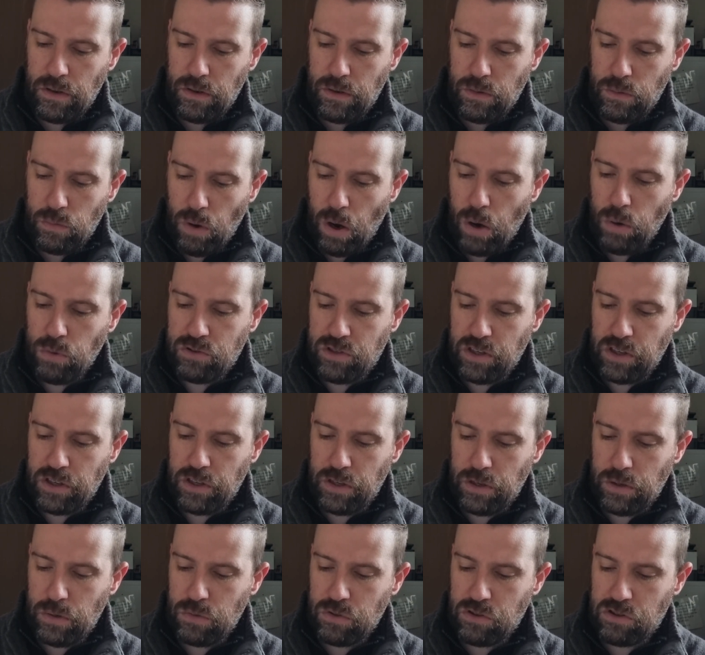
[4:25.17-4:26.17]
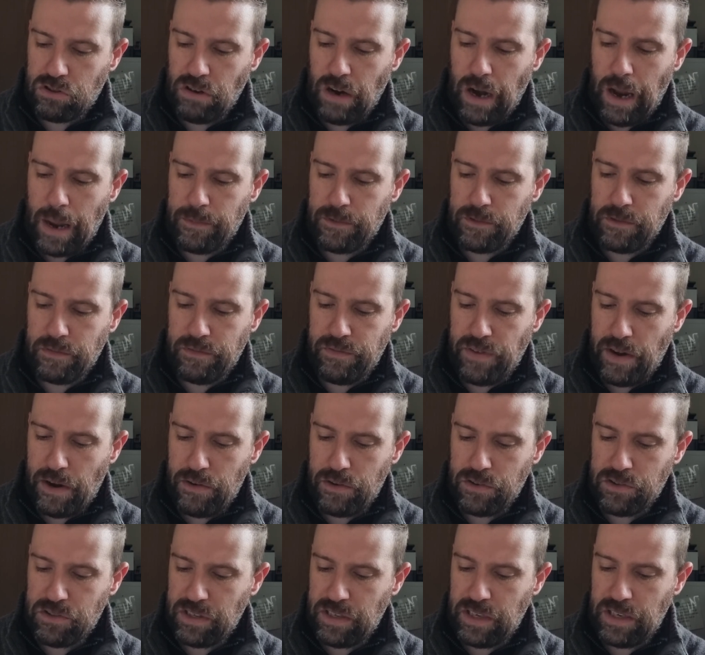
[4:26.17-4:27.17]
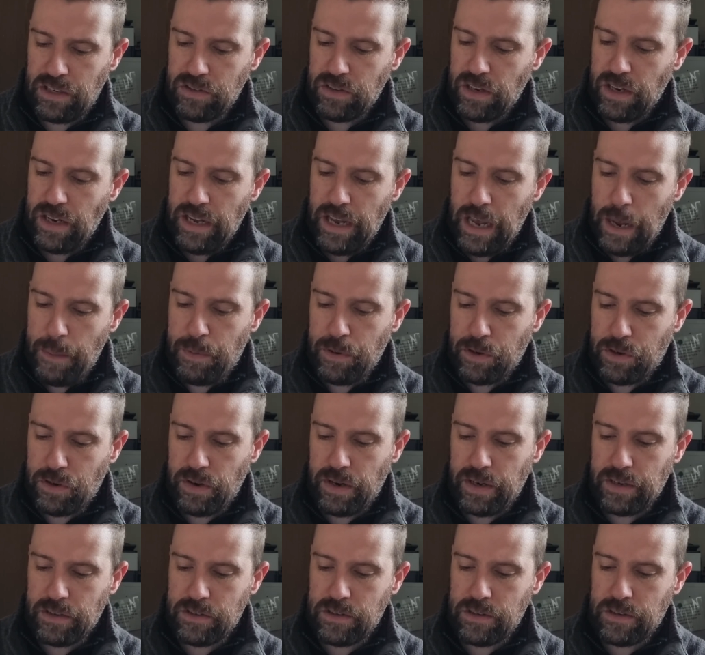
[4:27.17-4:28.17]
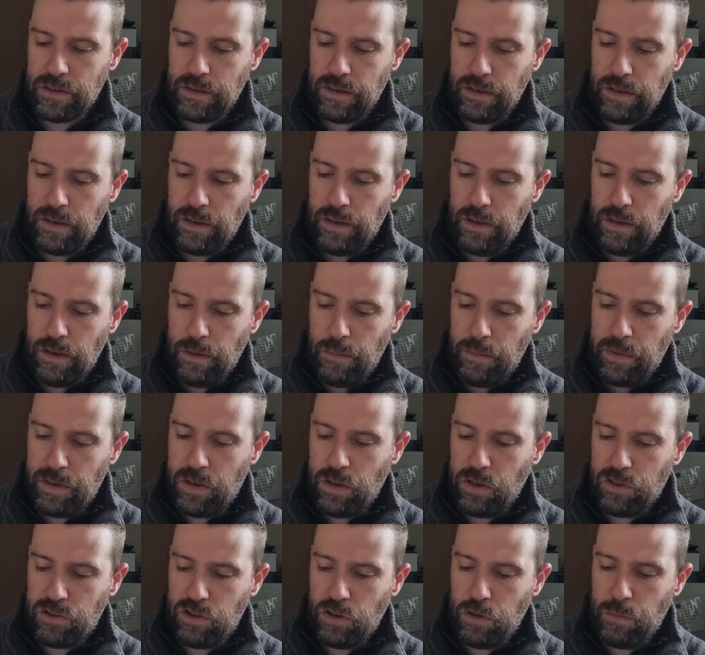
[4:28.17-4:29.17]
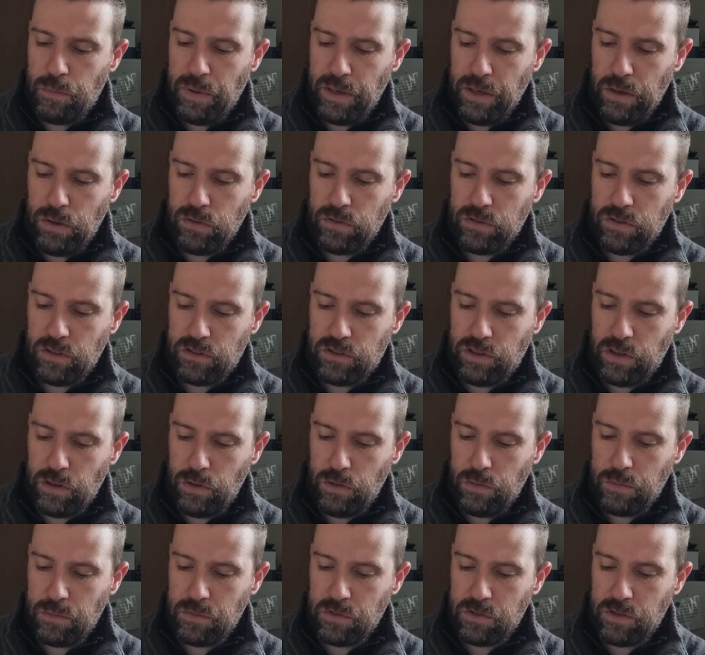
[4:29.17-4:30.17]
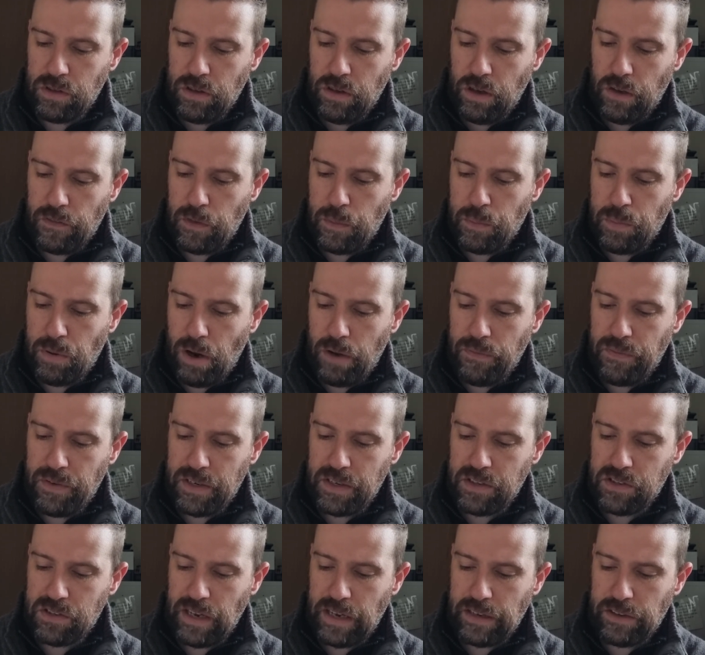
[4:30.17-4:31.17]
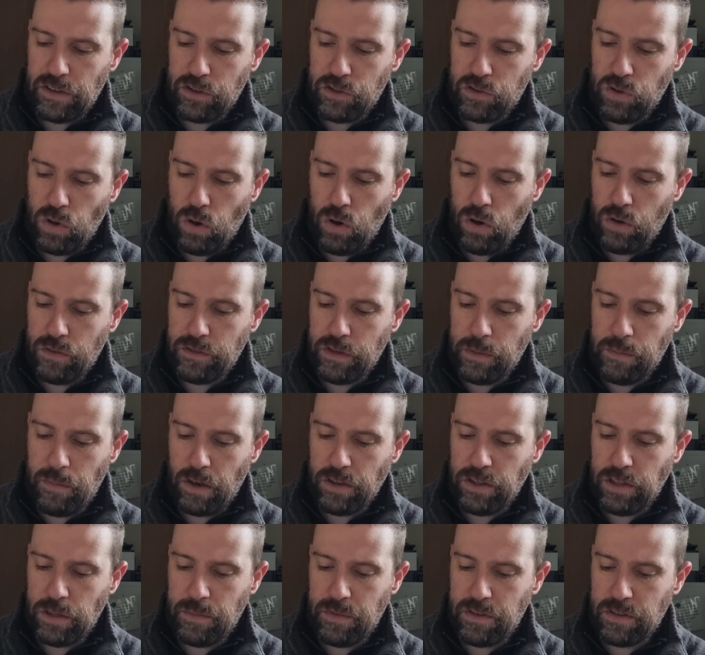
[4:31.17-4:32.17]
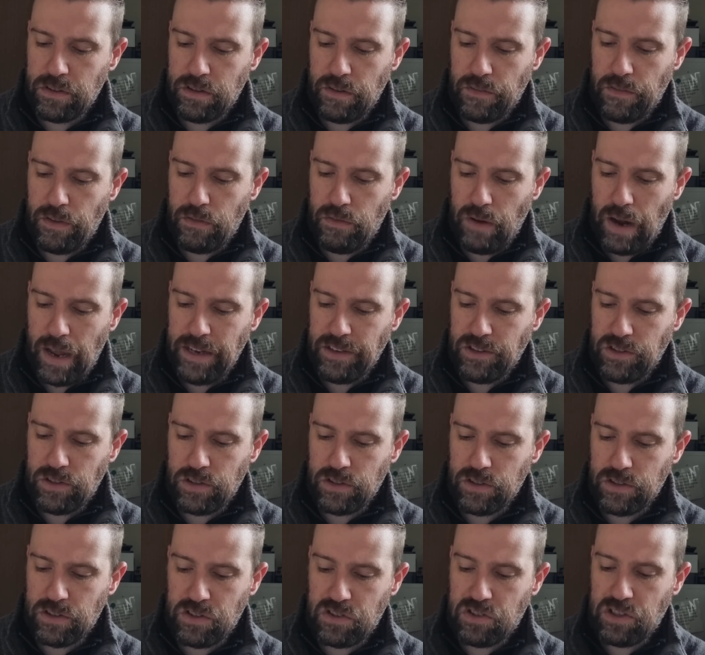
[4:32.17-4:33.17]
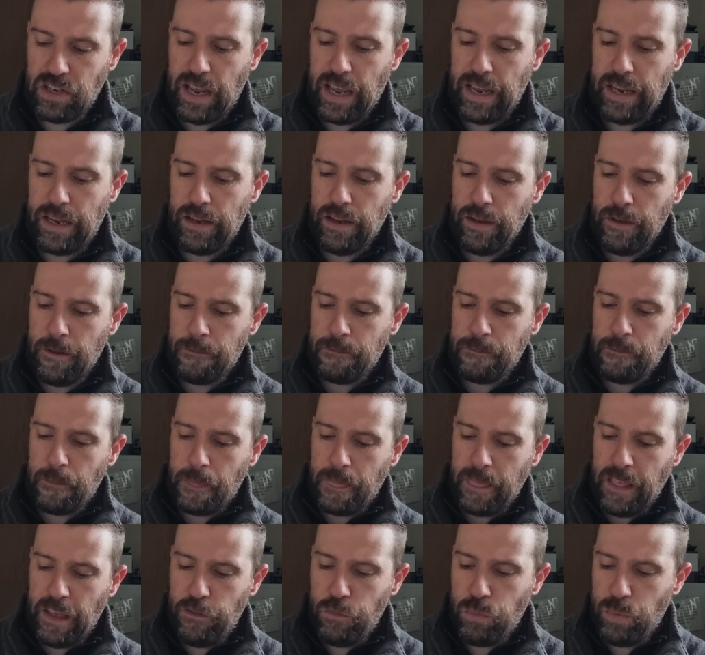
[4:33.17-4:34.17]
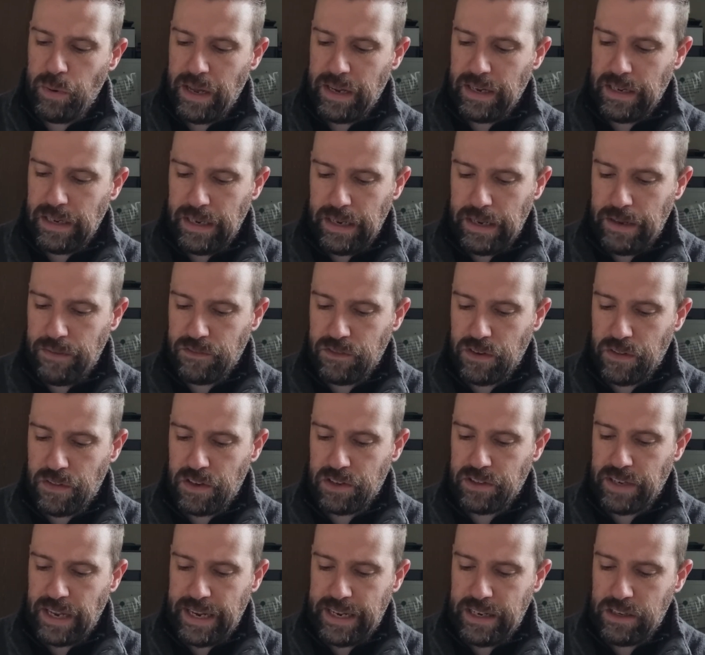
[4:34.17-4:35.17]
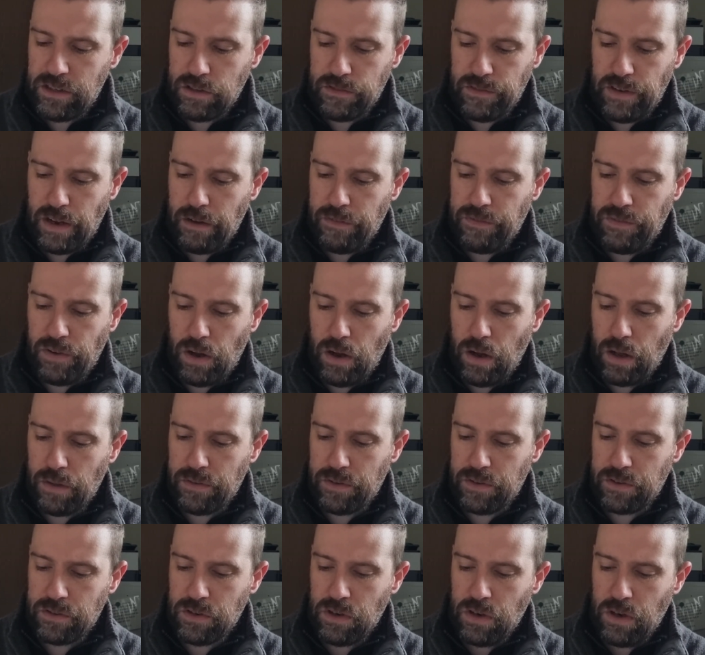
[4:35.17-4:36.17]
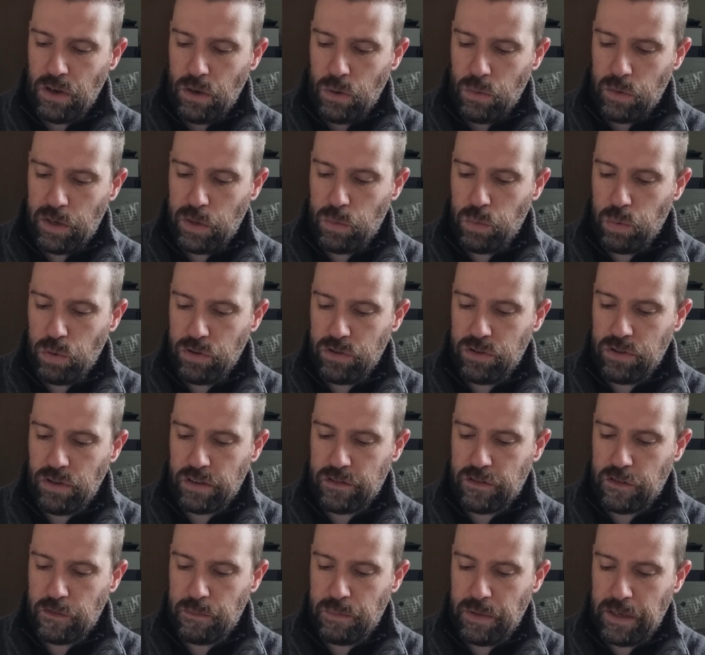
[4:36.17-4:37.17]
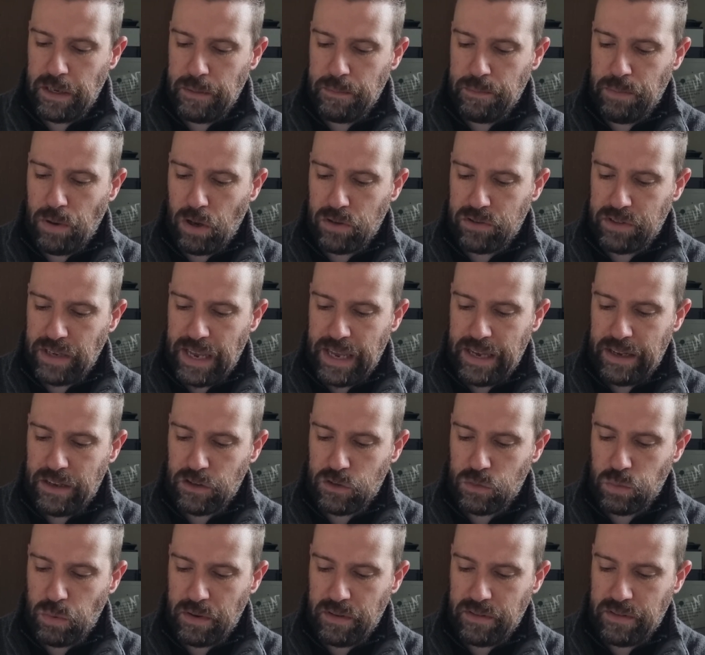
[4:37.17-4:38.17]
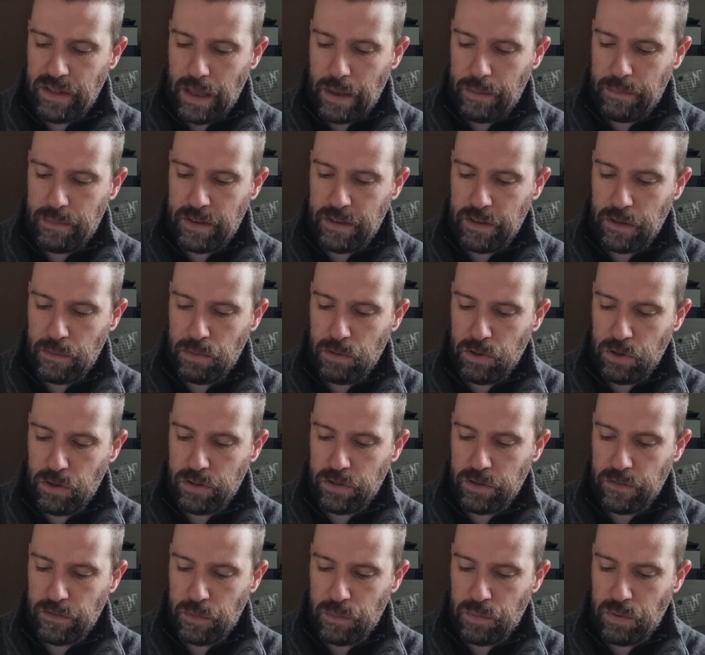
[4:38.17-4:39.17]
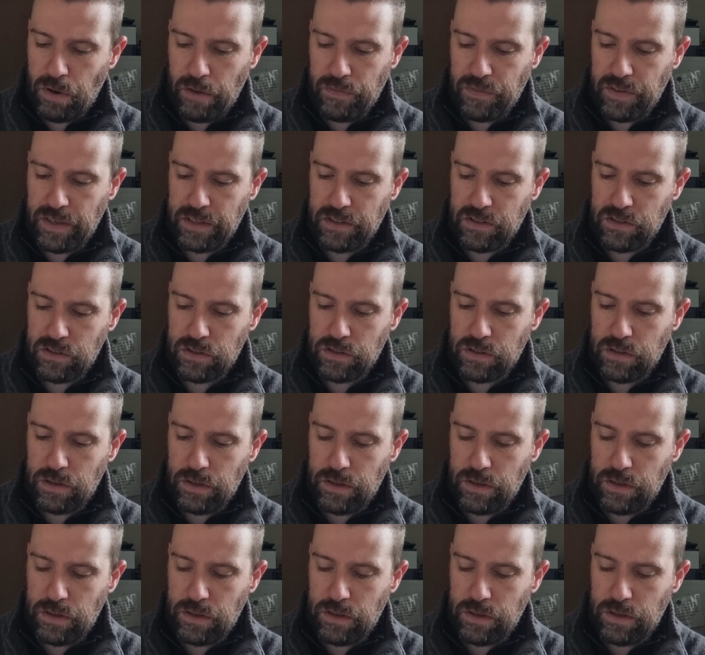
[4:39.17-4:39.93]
Woe to you, scribes and Pharisees, hypocrites! Because you build the tombs of the prophets and adorn the monuments of the righteous, and say, If we had lived in the days of our fathers, we would not have been partakers with them in the blood of the prophets.